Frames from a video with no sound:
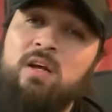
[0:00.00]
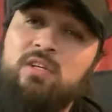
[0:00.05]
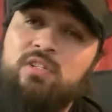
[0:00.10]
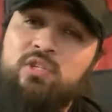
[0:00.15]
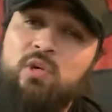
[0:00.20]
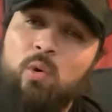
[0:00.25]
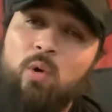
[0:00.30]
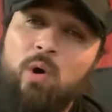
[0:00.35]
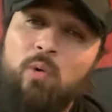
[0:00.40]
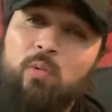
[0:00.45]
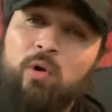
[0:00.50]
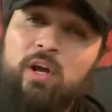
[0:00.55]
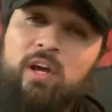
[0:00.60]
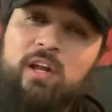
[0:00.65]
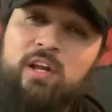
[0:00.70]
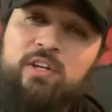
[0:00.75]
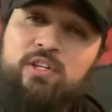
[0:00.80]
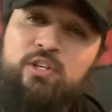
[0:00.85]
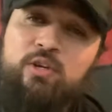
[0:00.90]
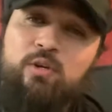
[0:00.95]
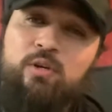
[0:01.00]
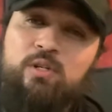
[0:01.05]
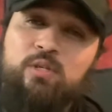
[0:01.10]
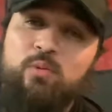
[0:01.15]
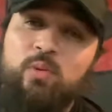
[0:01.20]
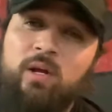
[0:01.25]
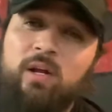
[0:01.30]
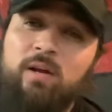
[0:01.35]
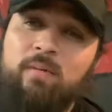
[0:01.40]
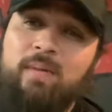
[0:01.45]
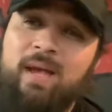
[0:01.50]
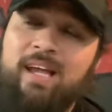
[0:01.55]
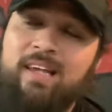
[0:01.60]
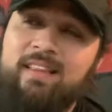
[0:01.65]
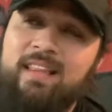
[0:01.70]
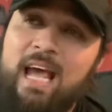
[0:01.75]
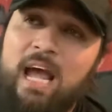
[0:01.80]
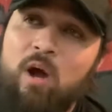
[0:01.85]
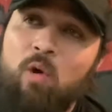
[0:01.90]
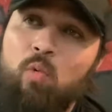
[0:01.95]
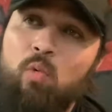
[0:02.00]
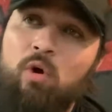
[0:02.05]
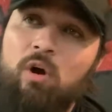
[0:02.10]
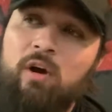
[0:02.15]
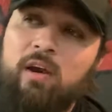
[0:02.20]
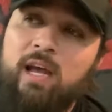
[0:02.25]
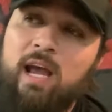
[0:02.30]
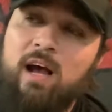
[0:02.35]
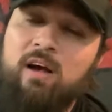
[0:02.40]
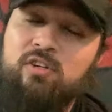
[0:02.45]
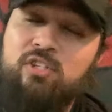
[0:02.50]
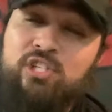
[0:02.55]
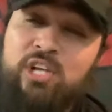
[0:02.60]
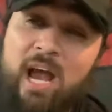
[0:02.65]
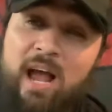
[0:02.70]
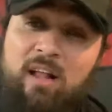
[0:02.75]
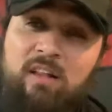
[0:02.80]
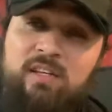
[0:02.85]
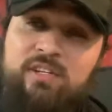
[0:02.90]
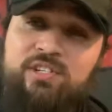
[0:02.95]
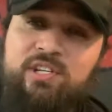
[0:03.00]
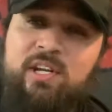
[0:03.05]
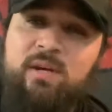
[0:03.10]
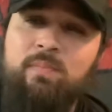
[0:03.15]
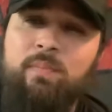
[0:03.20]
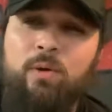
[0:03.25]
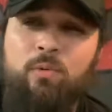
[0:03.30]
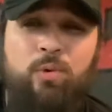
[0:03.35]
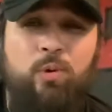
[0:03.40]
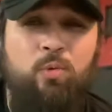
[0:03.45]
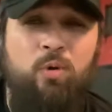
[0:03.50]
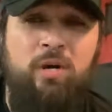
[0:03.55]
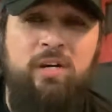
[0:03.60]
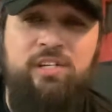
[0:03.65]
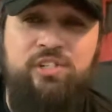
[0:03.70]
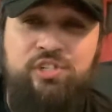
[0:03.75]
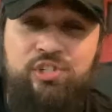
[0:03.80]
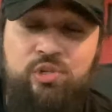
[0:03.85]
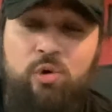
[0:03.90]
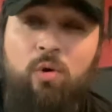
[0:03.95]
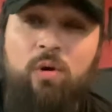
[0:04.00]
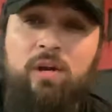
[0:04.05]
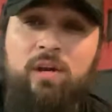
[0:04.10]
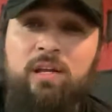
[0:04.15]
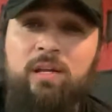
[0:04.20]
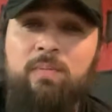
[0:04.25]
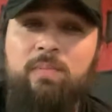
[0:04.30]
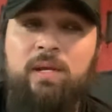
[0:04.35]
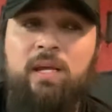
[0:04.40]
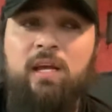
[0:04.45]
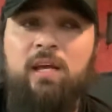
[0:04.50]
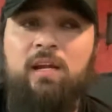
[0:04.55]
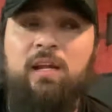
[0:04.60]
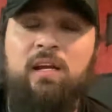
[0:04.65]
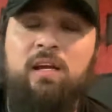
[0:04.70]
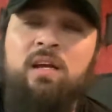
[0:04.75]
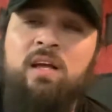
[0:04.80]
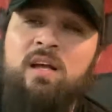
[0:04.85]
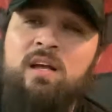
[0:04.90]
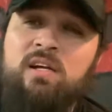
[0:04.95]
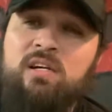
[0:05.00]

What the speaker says: So what we're gonna do is we're gonna make that workout challenging, but we want it short in the beginning